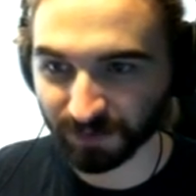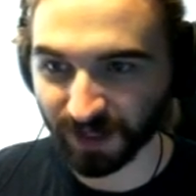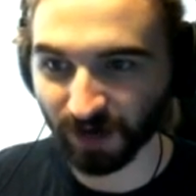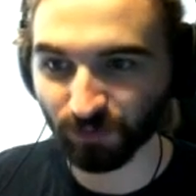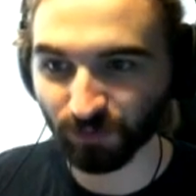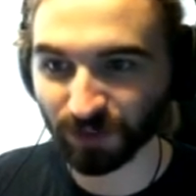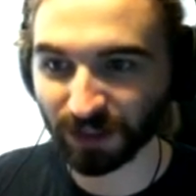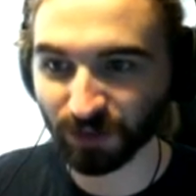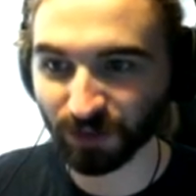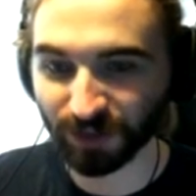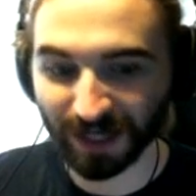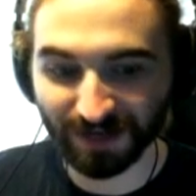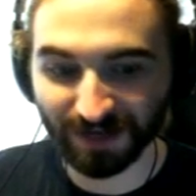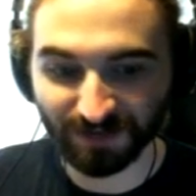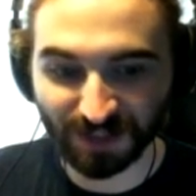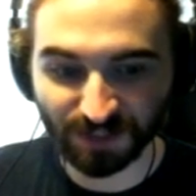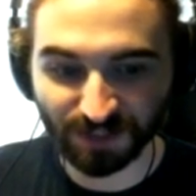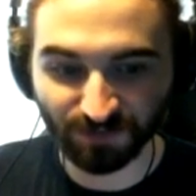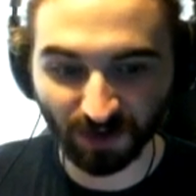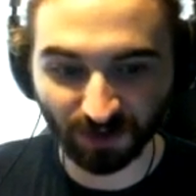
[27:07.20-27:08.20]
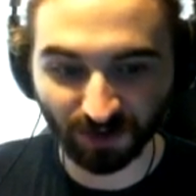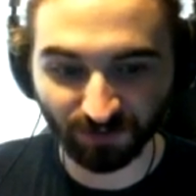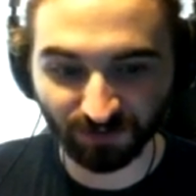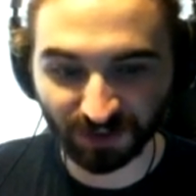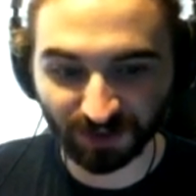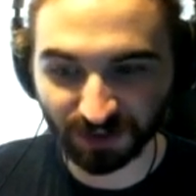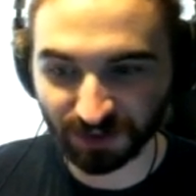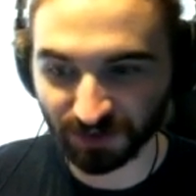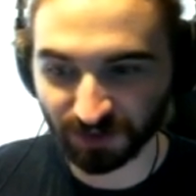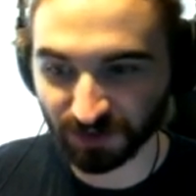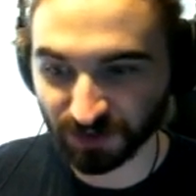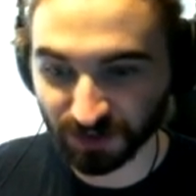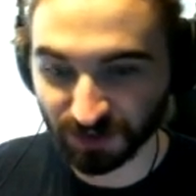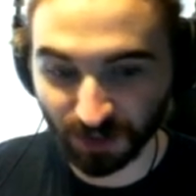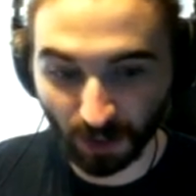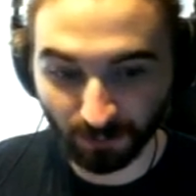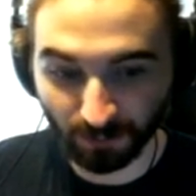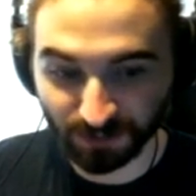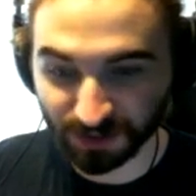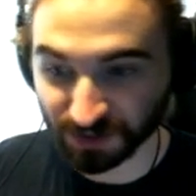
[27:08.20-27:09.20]
Yeah, relocate these fucking things to the
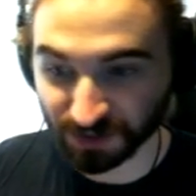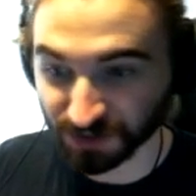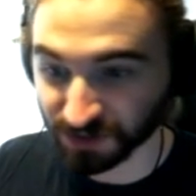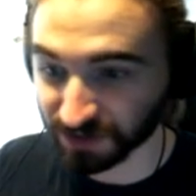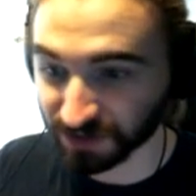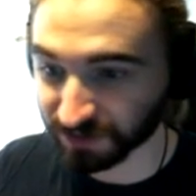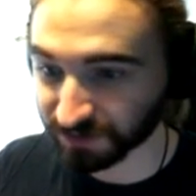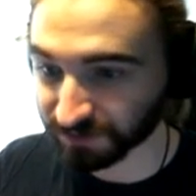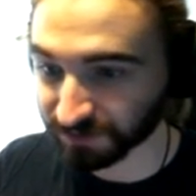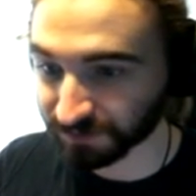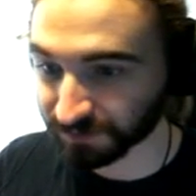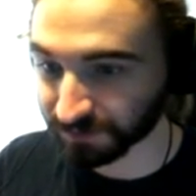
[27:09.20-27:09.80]
dumpsters.